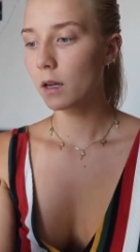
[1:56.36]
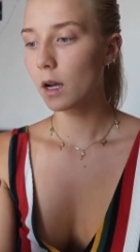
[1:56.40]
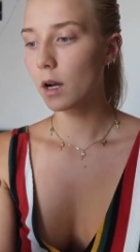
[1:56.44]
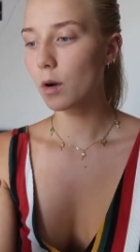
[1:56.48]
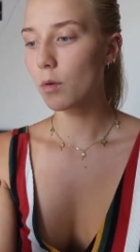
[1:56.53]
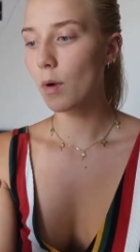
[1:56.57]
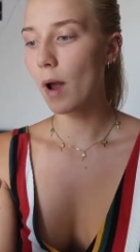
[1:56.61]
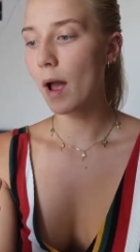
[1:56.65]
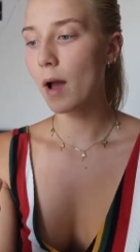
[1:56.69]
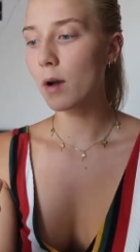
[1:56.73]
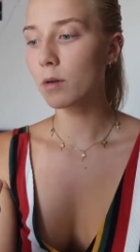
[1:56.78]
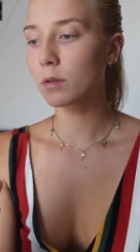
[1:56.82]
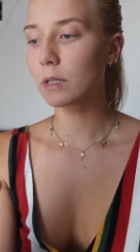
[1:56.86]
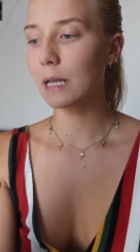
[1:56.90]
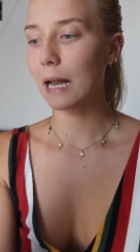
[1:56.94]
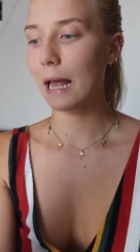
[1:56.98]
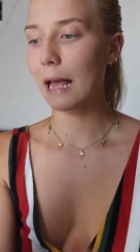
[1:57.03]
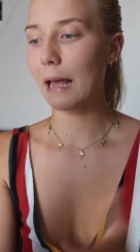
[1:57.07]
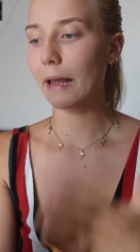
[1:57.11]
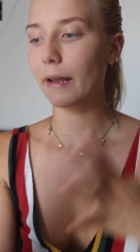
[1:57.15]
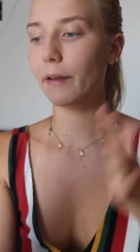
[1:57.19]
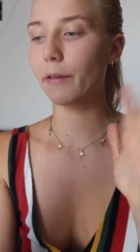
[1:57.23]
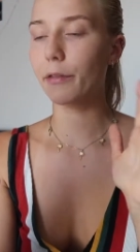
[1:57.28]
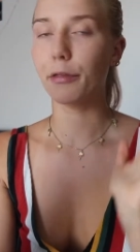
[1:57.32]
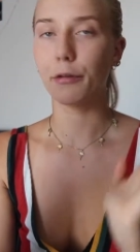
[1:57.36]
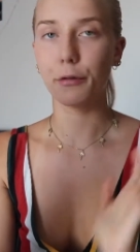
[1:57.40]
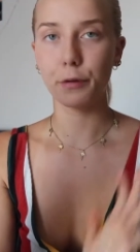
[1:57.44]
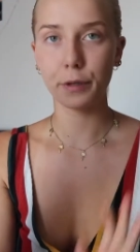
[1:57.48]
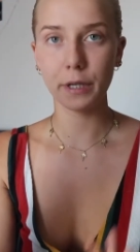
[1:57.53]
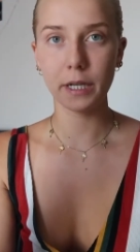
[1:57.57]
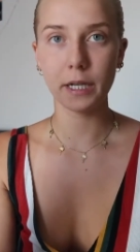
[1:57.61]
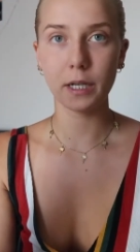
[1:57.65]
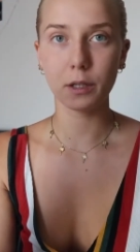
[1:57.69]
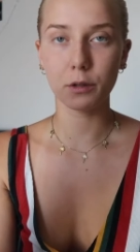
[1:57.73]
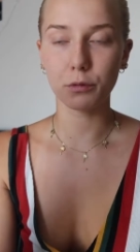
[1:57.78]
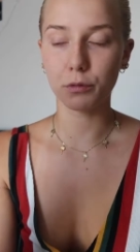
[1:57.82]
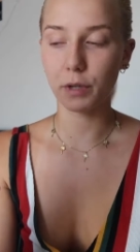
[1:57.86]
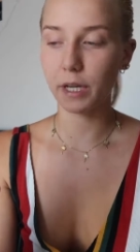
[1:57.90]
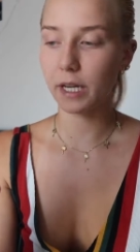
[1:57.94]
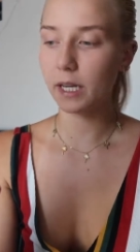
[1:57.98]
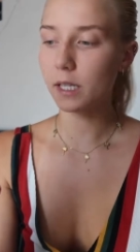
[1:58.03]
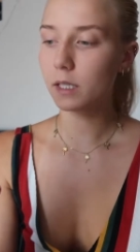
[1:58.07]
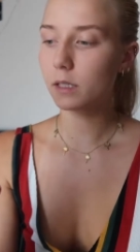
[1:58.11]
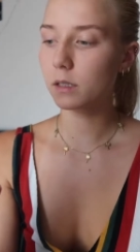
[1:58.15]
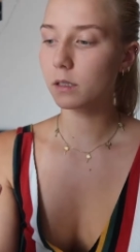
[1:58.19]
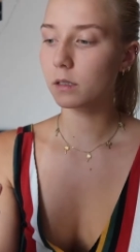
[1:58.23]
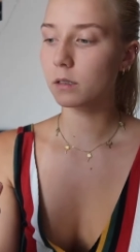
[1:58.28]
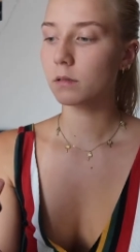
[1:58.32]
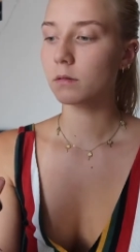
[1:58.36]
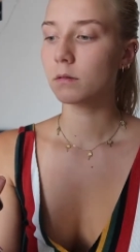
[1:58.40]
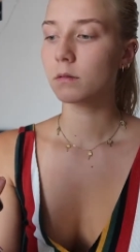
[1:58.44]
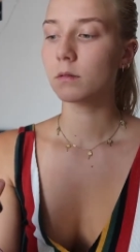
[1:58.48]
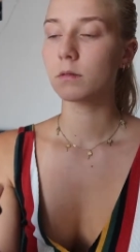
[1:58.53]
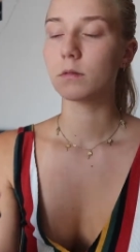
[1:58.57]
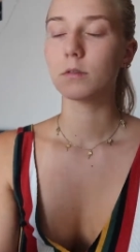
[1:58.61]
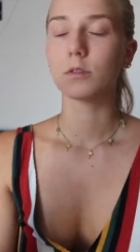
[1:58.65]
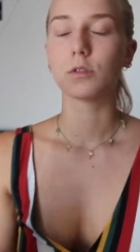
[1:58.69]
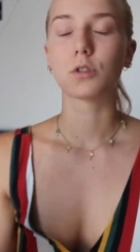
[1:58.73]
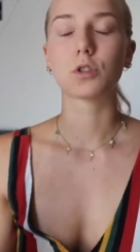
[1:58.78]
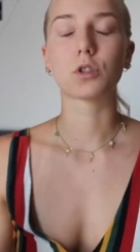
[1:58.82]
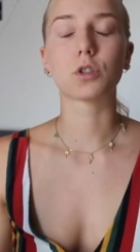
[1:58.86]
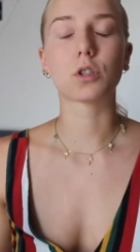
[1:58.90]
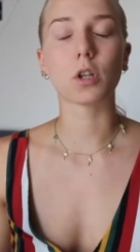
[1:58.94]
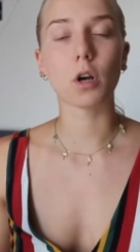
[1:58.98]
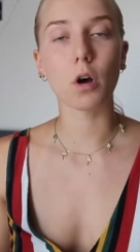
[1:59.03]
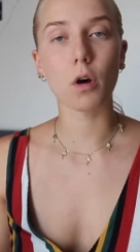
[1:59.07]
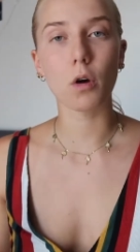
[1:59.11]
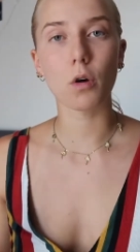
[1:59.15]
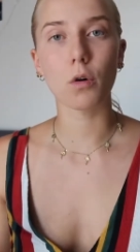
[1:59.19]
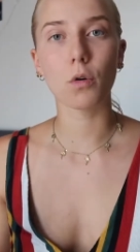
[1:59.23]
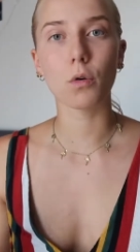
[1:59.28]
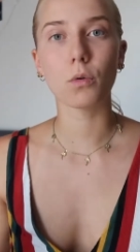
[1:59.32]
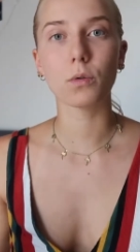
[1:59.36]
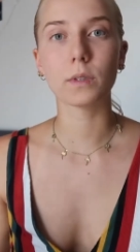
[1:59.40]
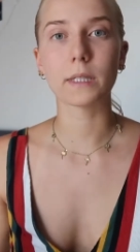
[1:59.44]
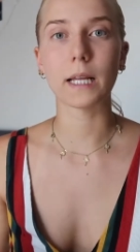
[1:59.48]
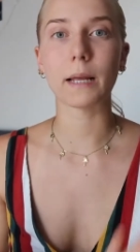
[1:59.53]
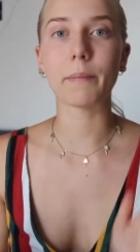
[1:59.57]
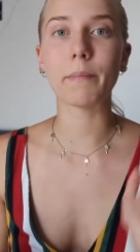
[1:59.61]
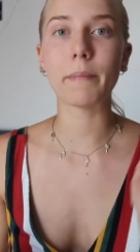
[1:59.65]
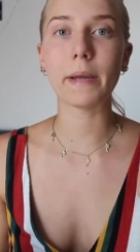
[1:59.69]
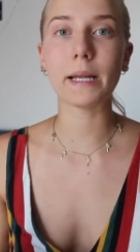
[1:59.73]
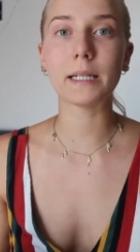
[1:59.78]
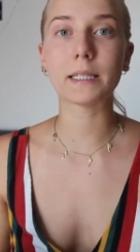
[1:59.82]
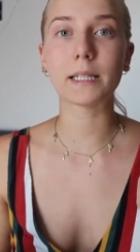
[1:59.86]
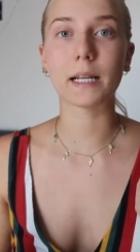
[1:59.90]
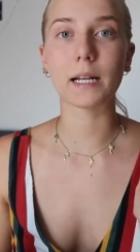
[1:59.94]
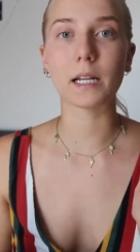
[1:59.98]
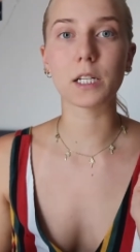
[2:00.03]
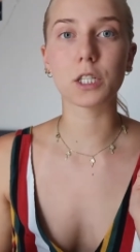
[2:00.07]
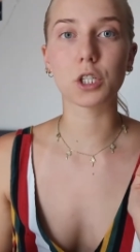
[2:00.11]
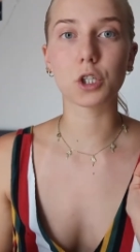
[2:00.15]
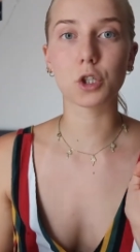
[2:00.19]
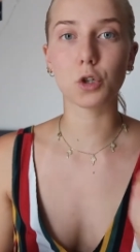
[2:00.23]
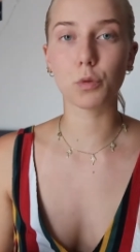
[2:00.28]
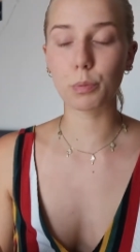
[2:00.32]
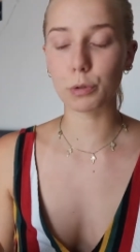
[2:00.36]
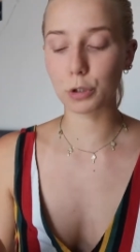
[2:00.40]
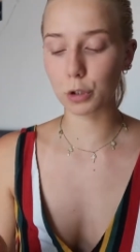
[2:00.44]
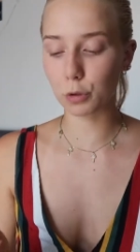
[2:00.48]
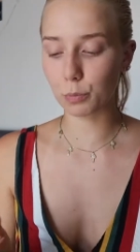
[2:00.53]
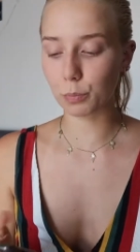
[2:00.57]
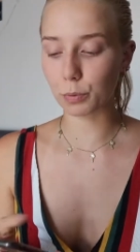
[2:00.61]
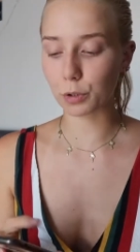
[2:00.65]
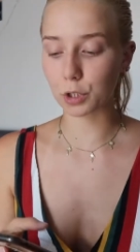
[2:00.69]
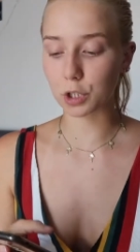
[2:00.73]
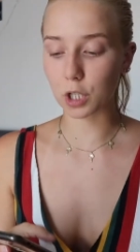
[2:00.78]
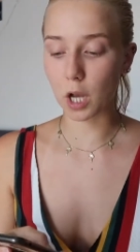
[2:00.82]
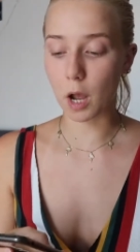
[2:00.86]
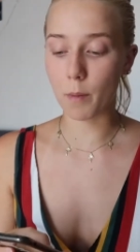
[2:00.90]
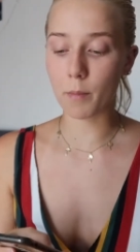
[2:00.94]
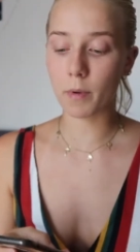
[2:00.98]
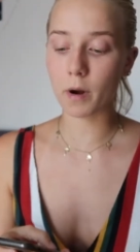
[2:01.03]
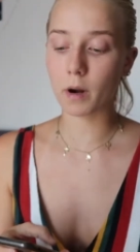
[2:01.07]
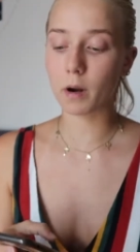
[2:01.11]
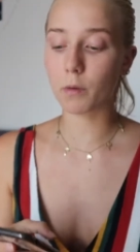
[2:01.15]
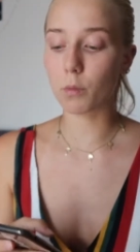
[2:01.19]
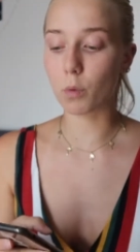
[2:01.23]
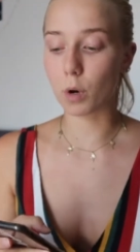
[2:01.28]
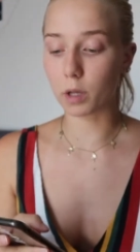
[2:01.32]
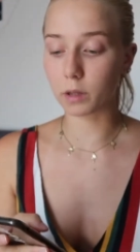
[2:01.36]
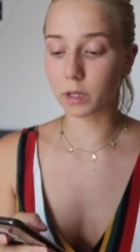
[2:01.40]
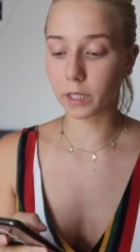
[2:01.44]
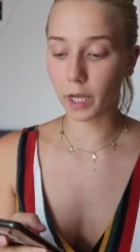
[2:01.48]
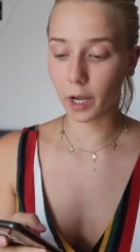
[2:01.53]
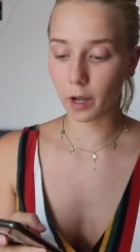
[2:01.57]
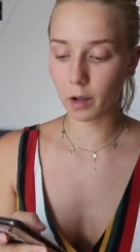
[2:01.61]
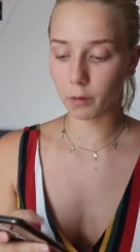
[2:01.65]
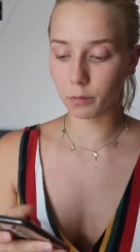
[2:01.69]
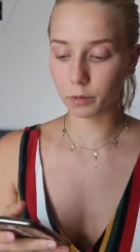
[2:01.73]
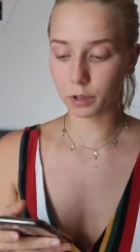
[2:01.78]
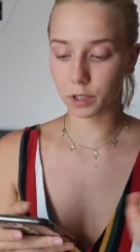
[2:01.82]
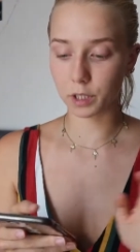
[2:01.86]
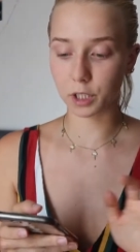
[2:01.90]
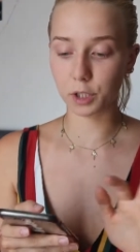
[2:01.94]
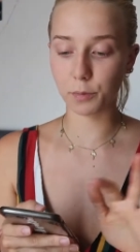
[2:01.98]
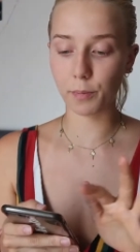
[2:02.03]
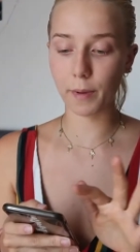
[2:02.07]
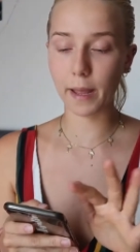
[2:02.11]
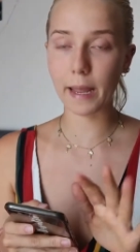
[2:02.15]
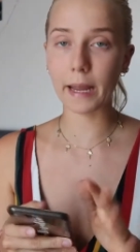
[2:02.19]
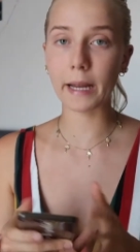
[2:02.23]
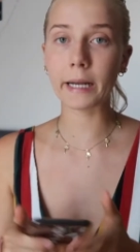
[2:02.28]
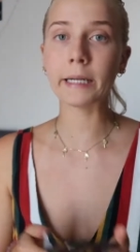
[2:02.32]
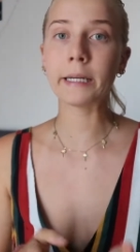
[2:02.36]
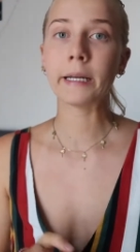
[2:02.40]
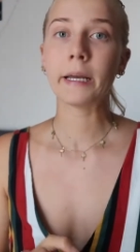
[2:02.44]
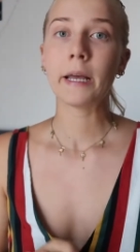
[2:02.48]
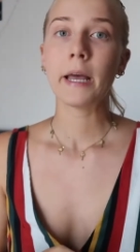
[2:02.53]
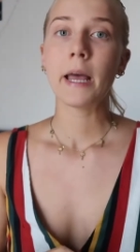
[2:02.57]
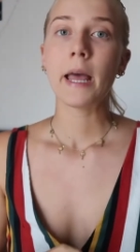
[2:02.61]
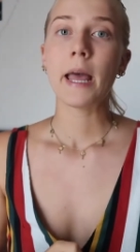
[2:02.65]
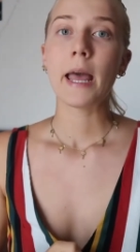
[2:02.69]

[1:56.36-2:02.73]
around like 30 degrees. So that means that it's super, super summer. Well, duh, we're in Spain